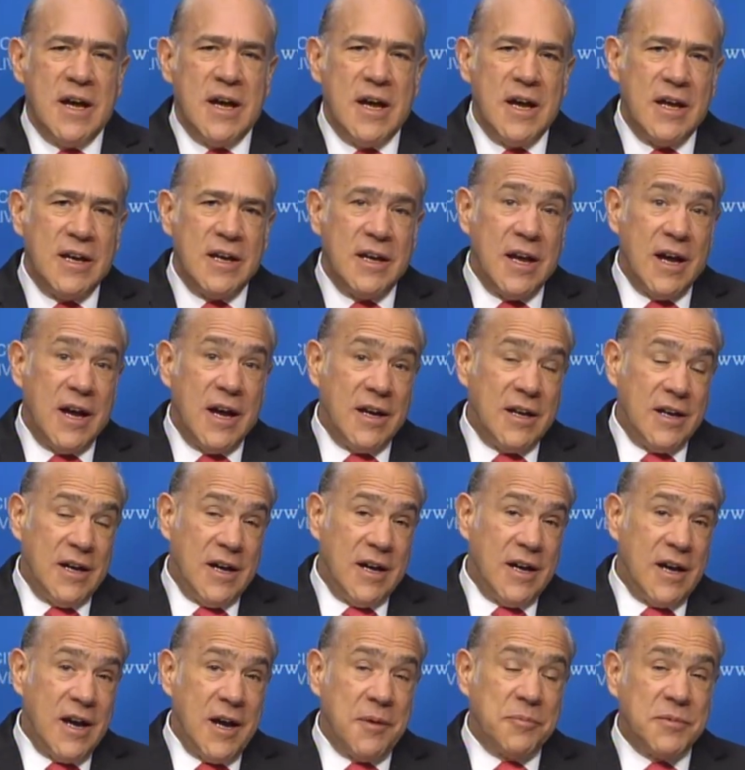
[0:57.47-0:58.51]
And
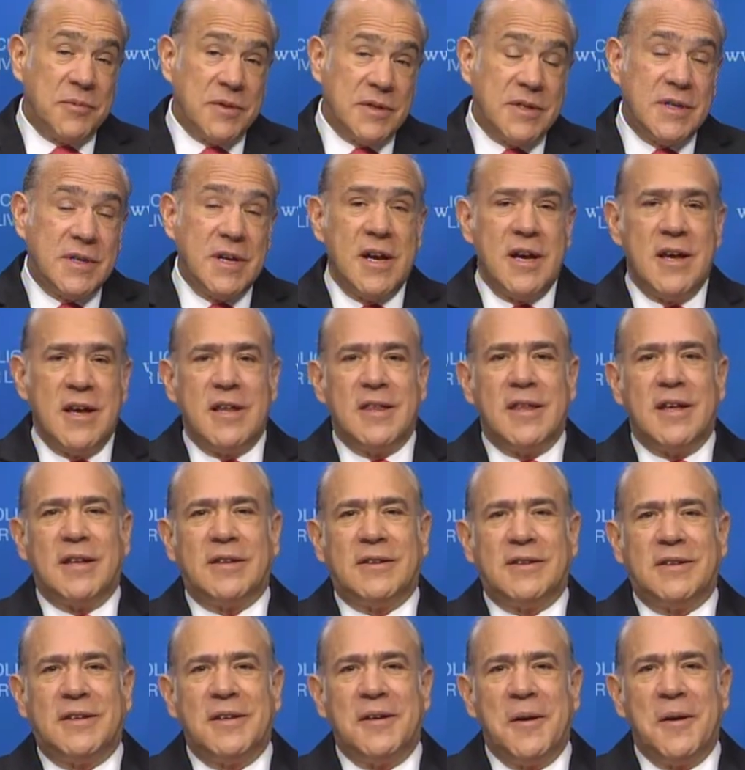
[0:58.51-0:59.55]
I have to say
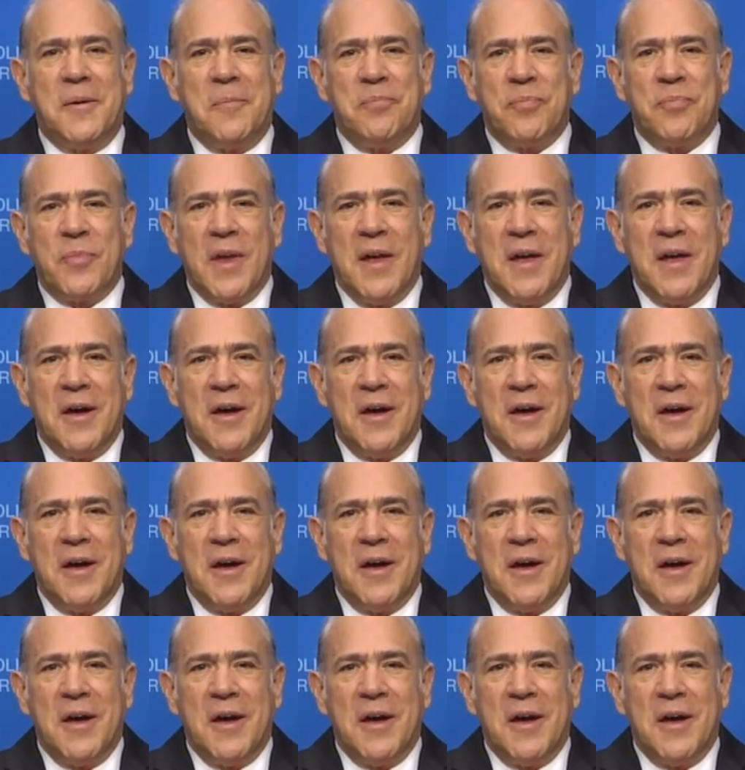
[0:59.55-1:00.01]
that